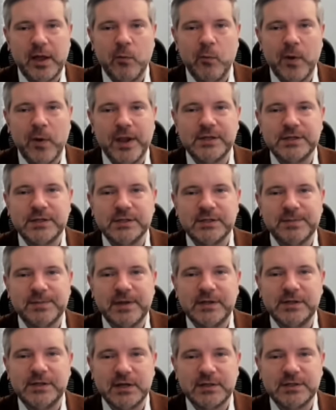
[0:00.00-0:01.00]
there, waiting to
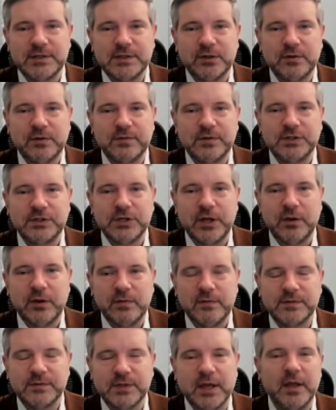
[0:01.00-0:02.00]
be dusted off the
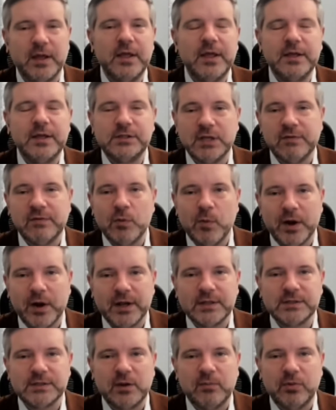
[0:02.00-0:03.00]
shelves. To give you
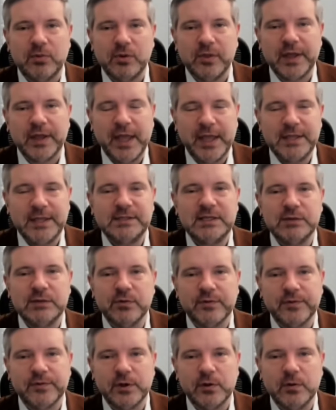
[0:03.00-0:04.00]
one example, the Casey
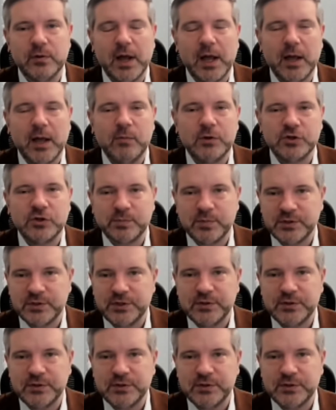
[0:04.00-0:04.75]
Review, which was